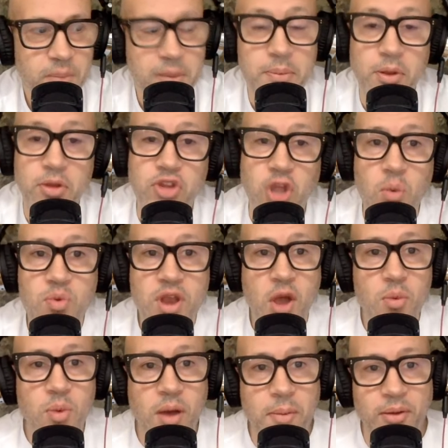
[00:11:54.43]
people who don't
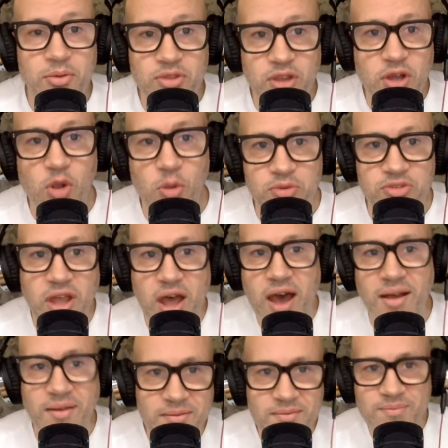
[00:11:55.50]
know about the club
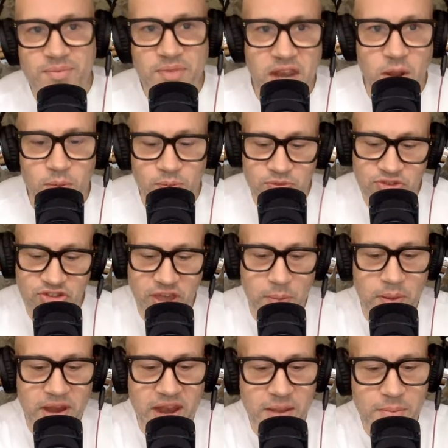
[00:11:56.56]
start, you know,
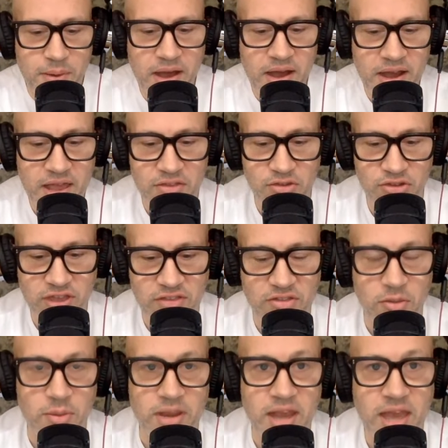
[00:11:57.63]
chipping in about it. Yeah. It just
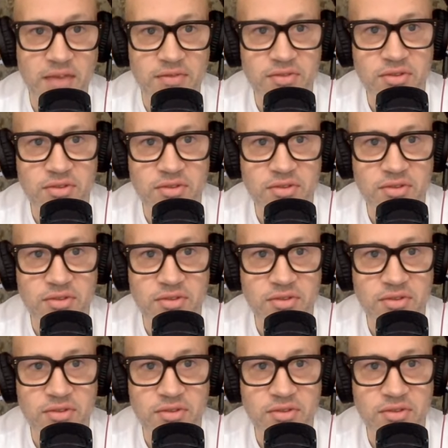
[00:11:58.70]
gets on my nerves.